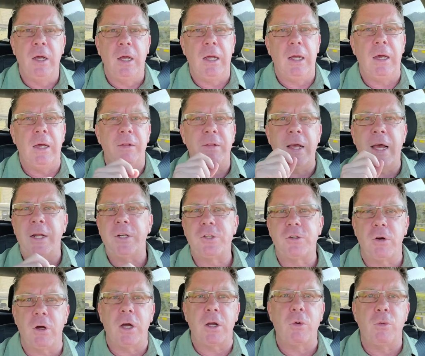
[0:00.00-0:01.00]
and that
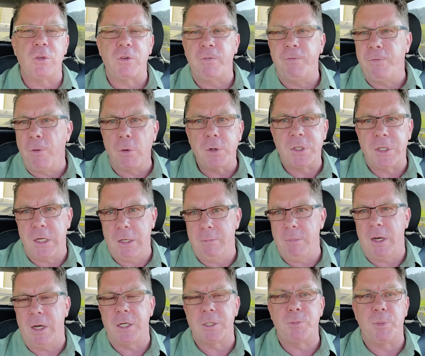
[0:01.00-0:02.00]
truck was 14
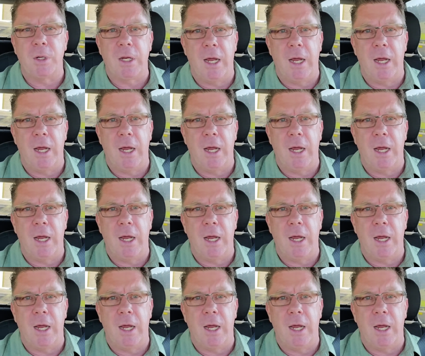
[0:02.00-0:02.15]
miles per